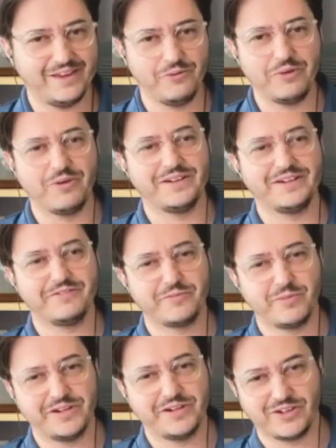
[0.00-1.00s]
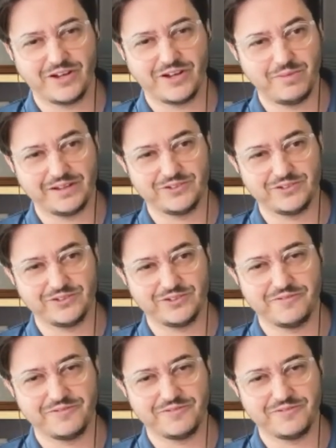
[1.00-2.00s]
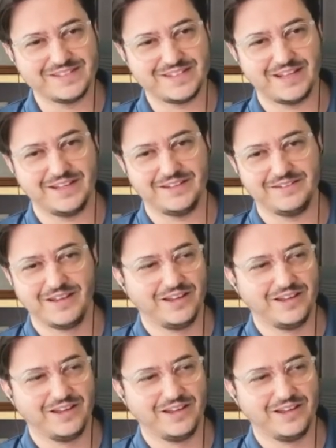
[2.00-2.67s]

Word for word: we want everybody to come back to the office and say